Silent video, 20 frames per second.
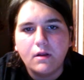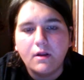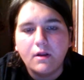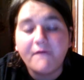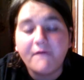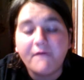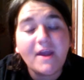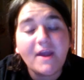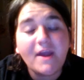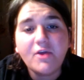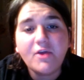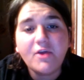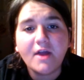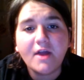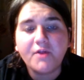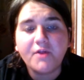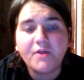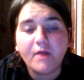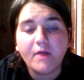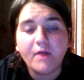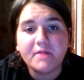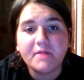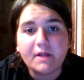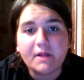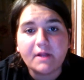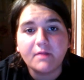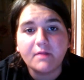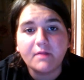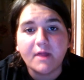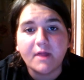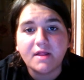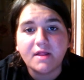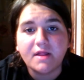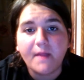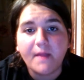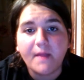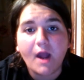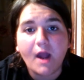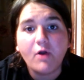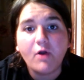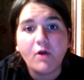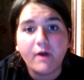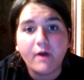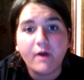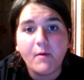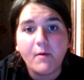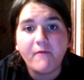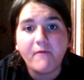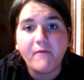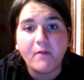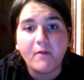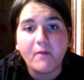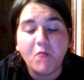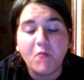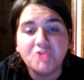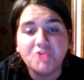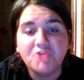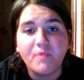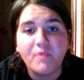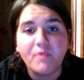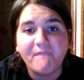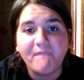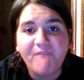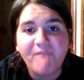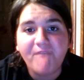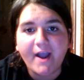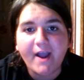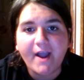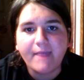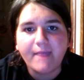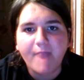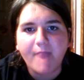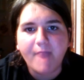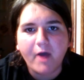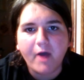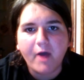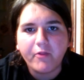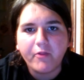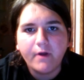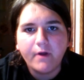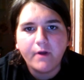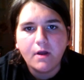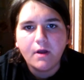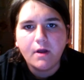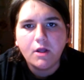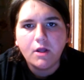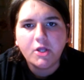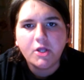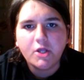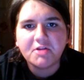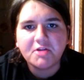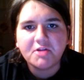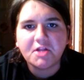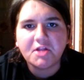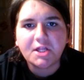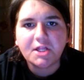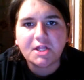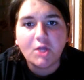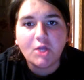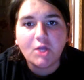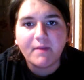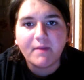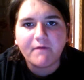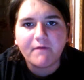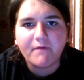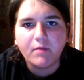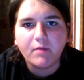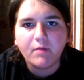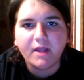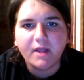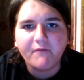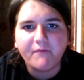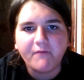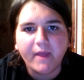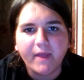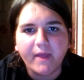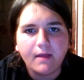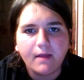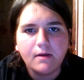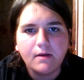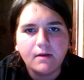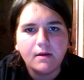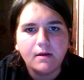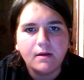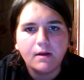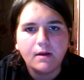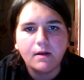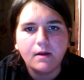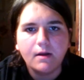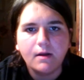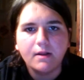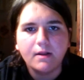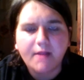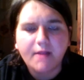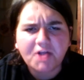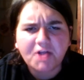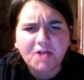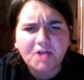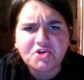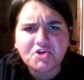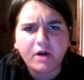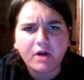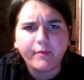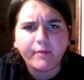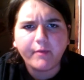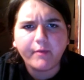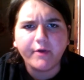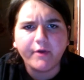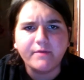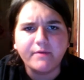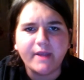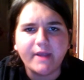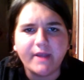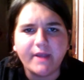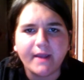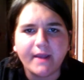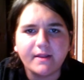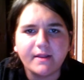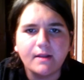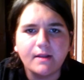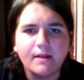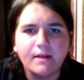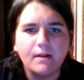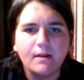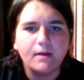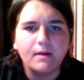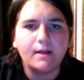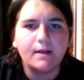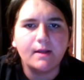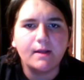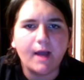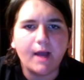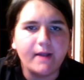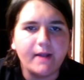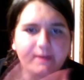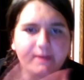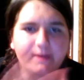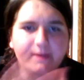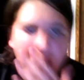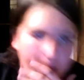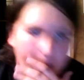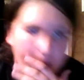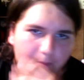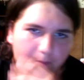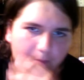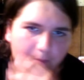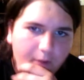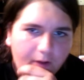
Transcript: If any of you guys thought I was serious when I said that, I would come over there and punch you in the fucking mouth. You guys are stupid if you believe me. It's not Shark Boy, you dicks. God damn.